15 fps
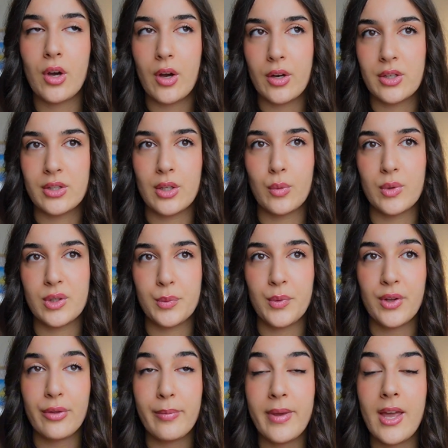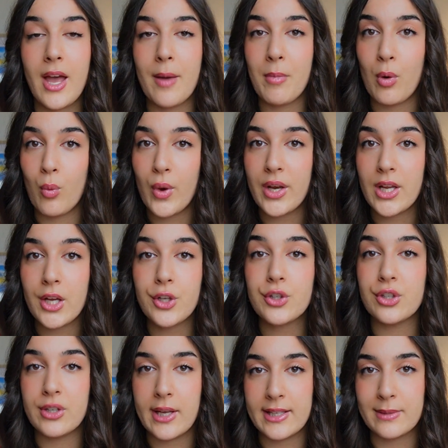God is always with me, I'm a winner,
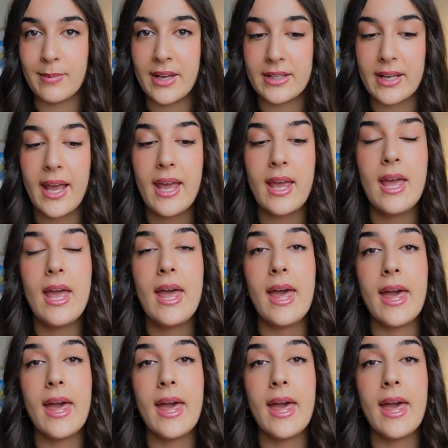today is my day.